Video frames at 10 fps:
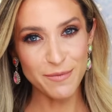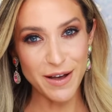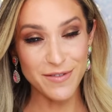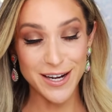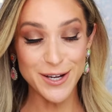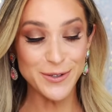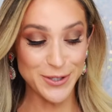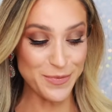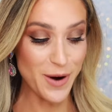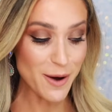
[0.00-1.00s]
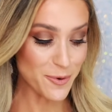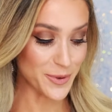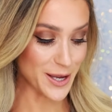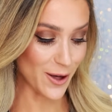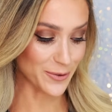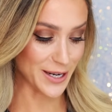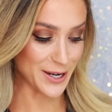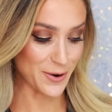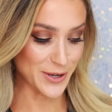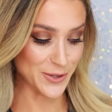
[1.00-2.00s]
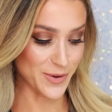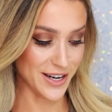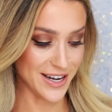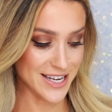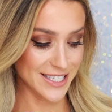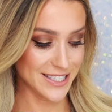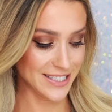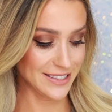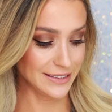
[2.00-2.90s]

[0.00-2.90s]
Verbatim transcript: of my videos, you probably already know which one it is.